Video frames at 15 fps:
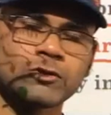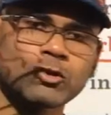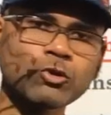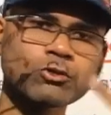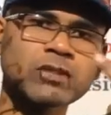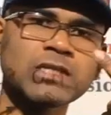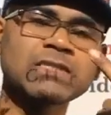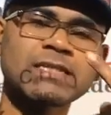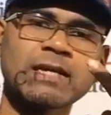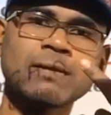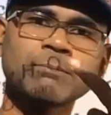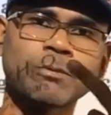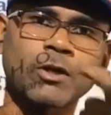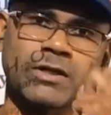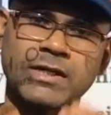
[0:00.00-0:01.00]
two things
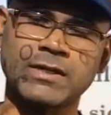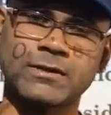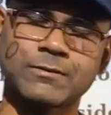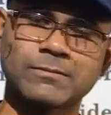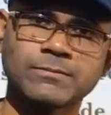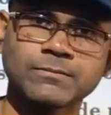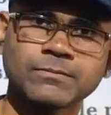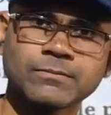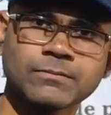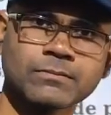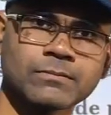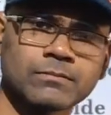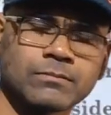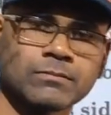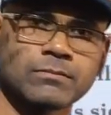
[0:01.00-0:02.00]
are important.
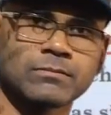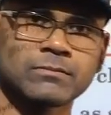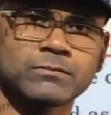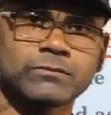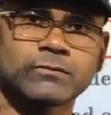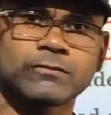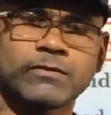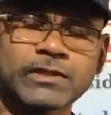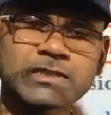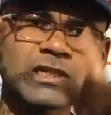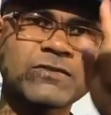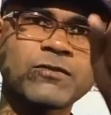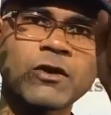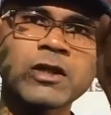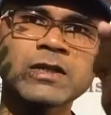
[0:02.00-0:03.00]

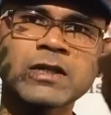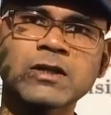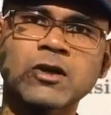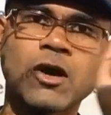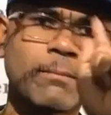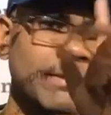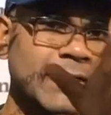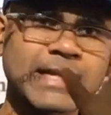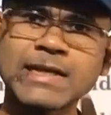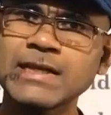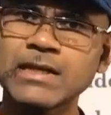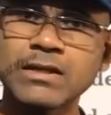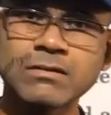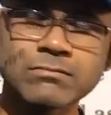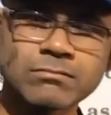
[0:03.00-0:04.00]
First of all, the raw
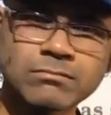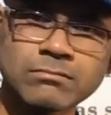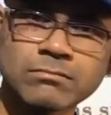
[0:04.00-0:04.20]
material,